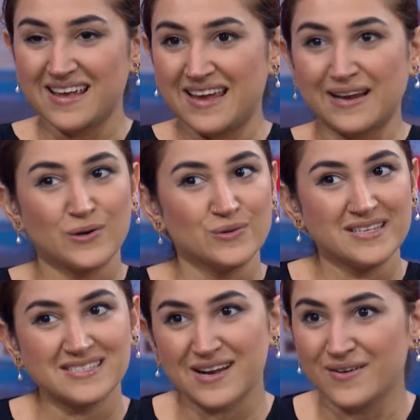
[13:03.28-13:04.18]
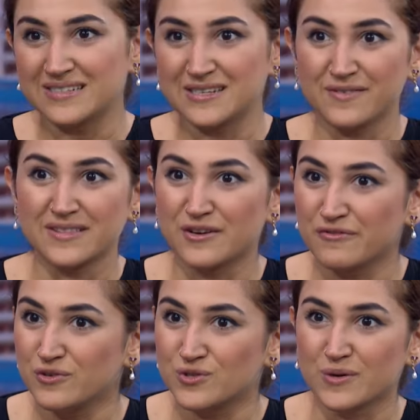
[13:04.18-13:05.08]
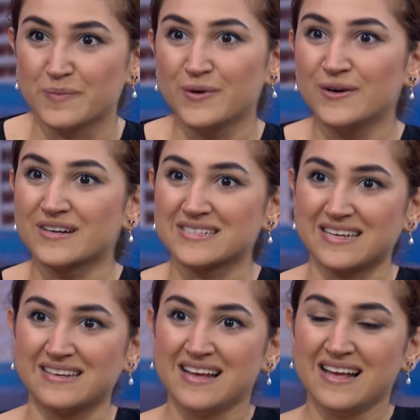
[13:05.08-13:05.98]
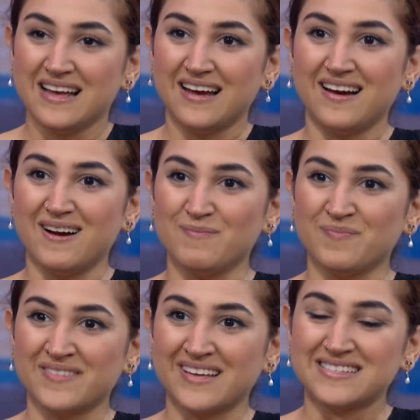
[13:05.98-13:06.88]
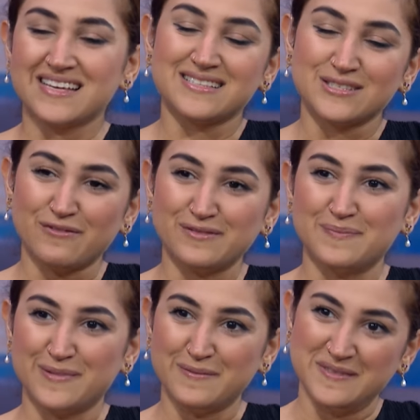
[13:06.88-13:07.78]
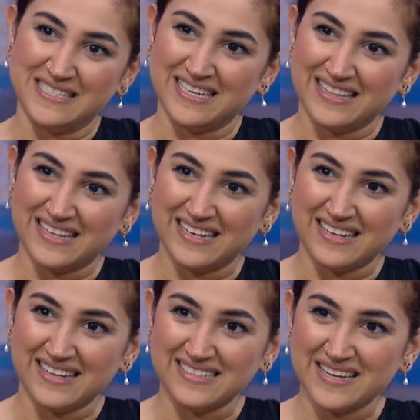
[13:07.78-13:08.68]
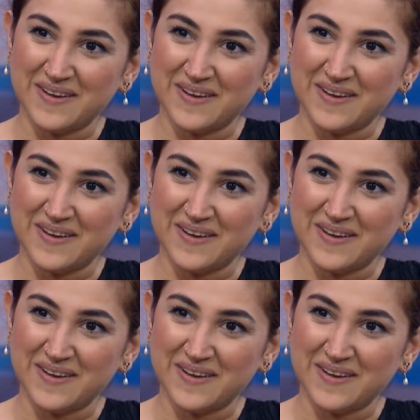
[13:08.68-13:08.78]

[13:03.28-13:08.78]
include this narrative in their future books, and it's soft diplomacy at the end of the day.